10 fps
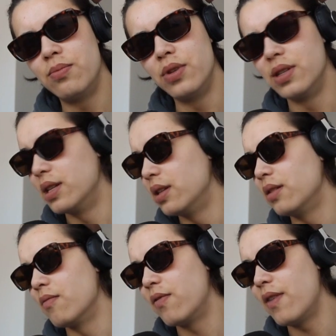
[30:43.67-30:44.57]

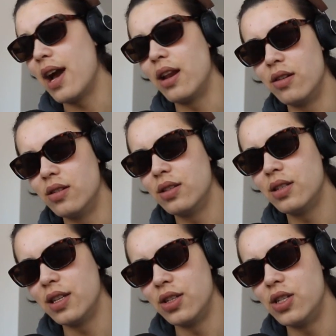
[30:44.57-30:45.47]
Brazilian
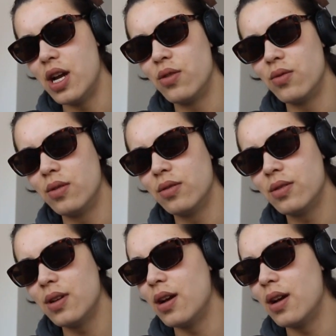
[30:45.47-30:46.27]
fighters in general.